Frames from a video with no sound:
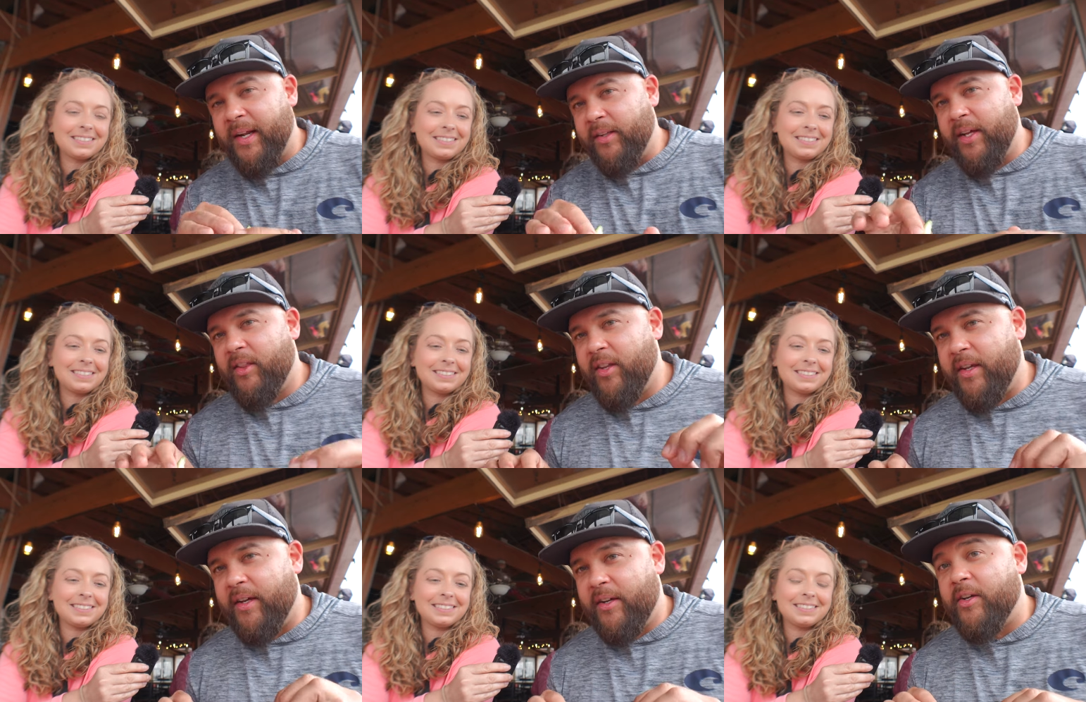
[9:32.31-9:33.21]
Speaker 1: and I like
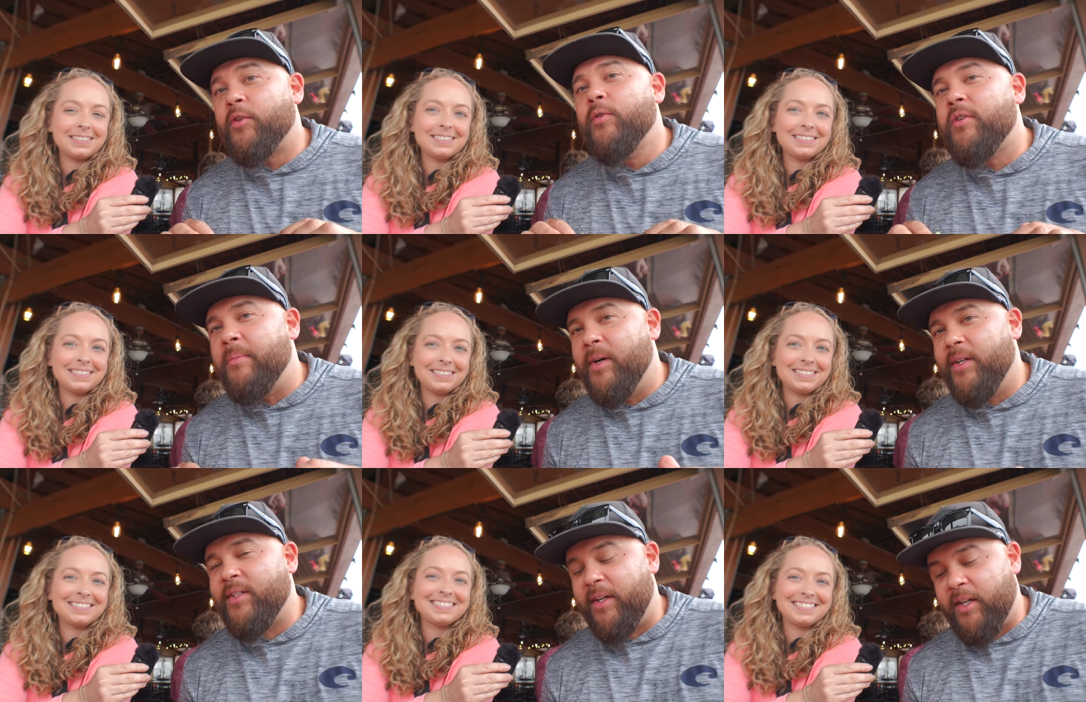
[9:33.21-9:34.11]
the
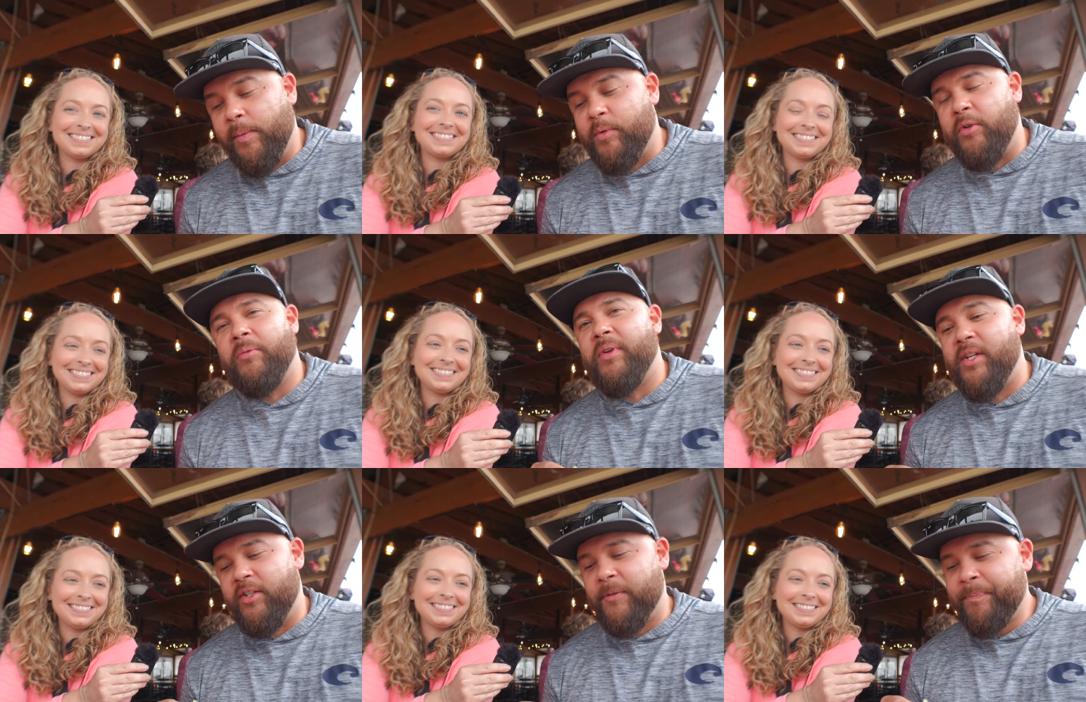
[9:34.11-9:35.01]
accoutrements that it comes with
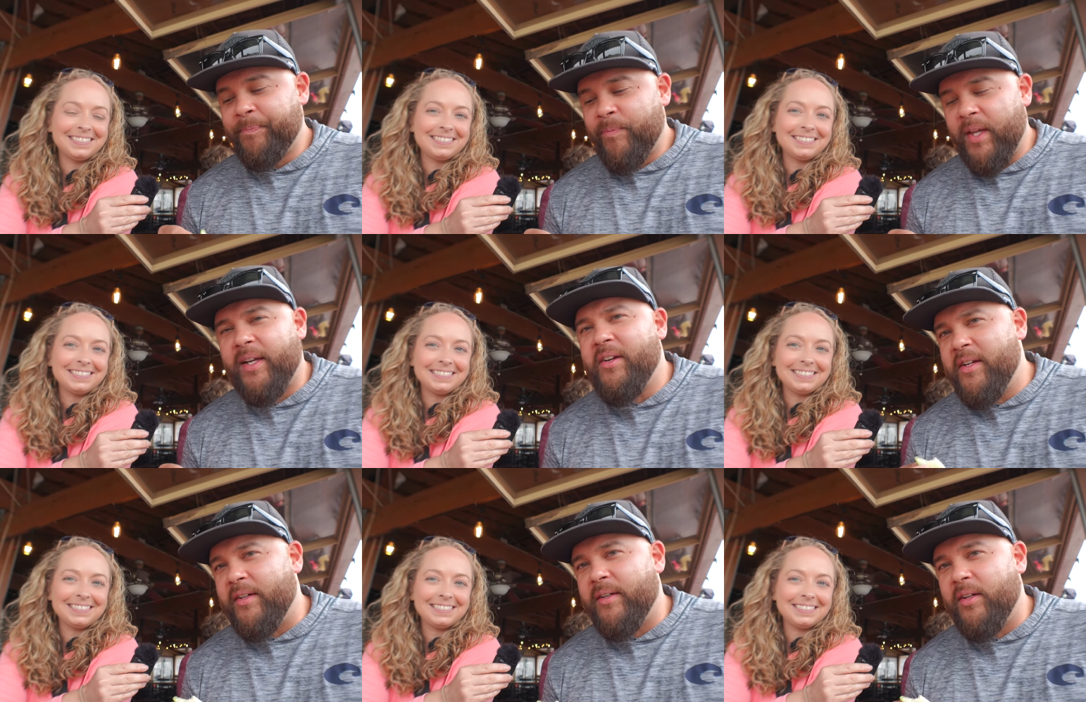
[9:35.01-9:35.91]
because it
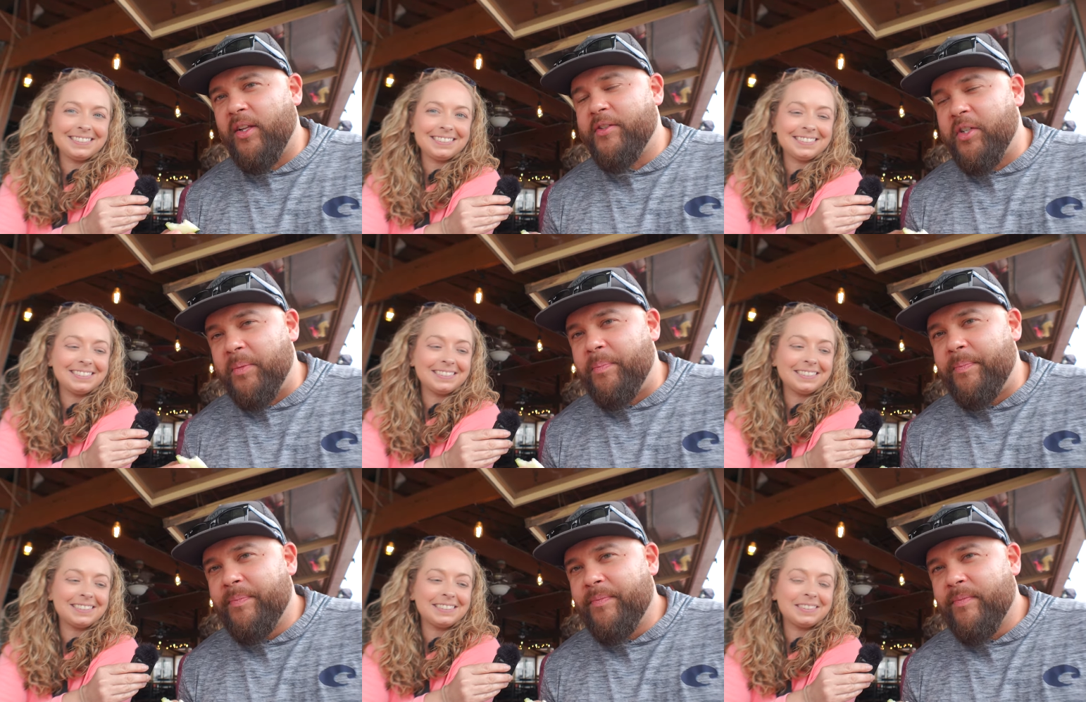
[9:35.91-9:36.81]
kind of allows you to
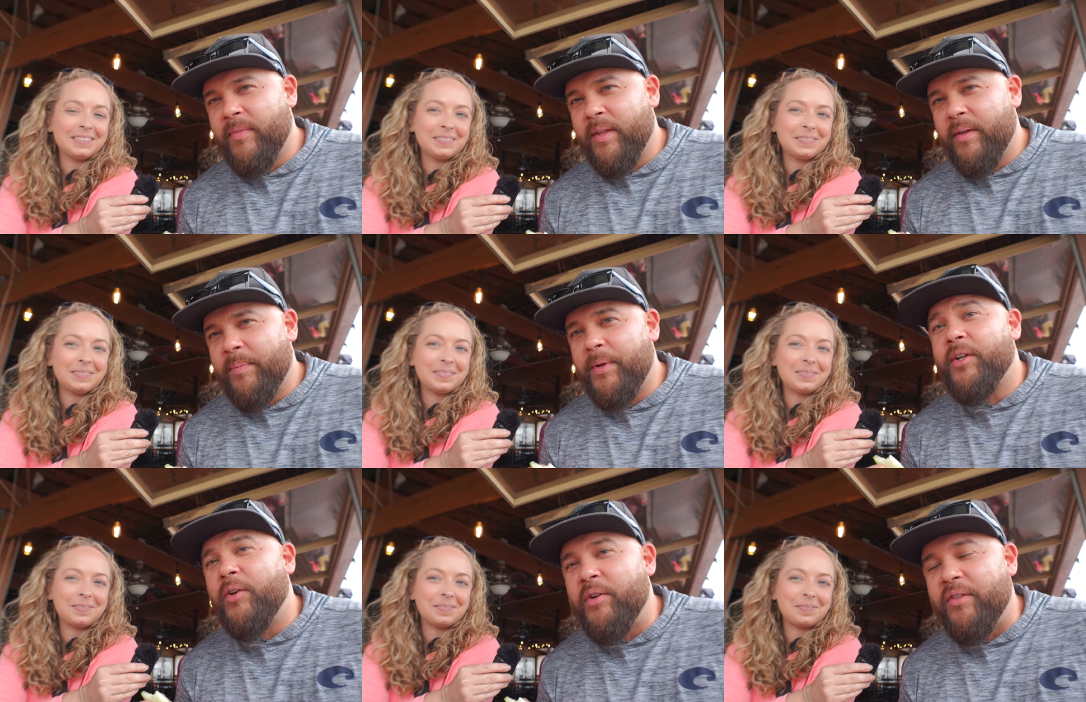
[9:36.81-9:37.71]

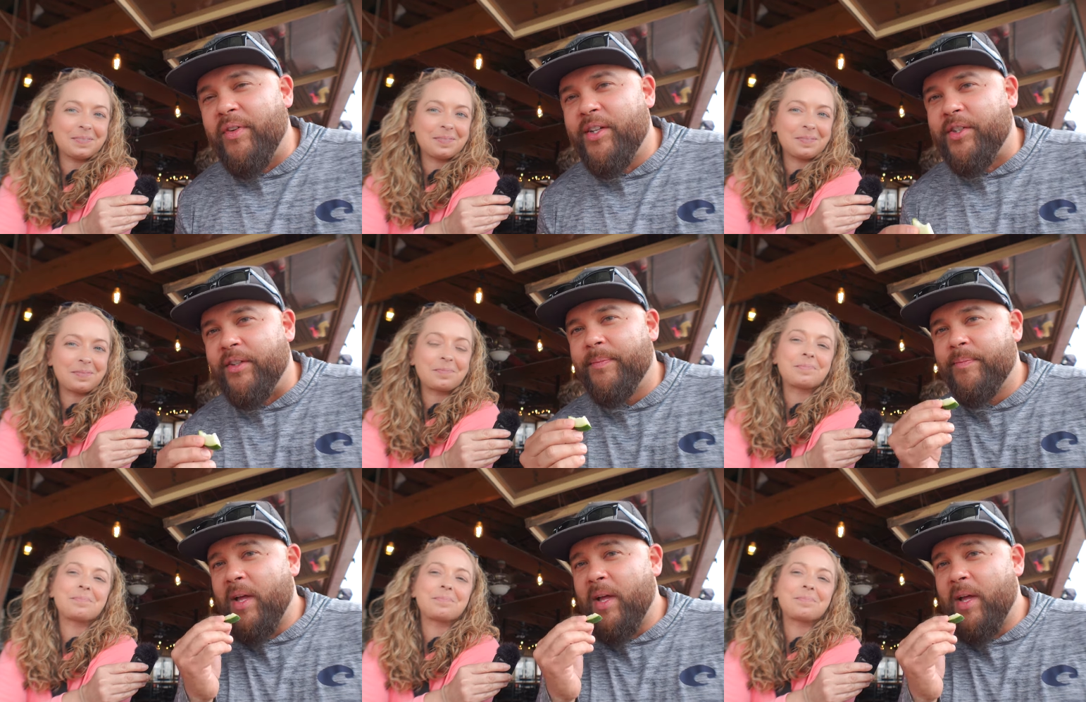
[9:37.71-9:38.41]
pick your own adventure.